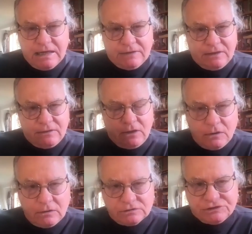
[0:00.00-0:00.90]
and that they
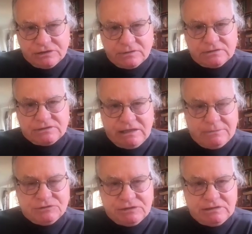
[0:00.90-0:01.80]
all share the
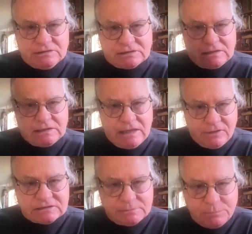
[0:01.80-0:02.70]
same genius that allowed
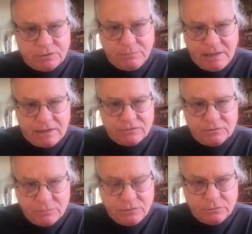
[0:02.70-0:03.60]
us to put a man on the
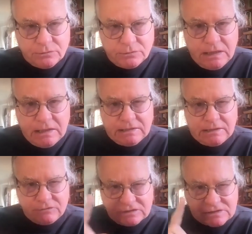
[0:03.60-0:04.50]
moon.
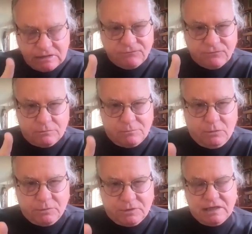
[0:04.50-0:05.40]
Now just think for a
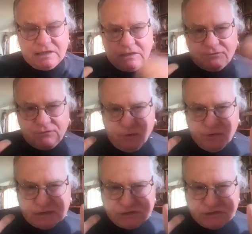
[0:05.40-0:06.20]
moment, if all that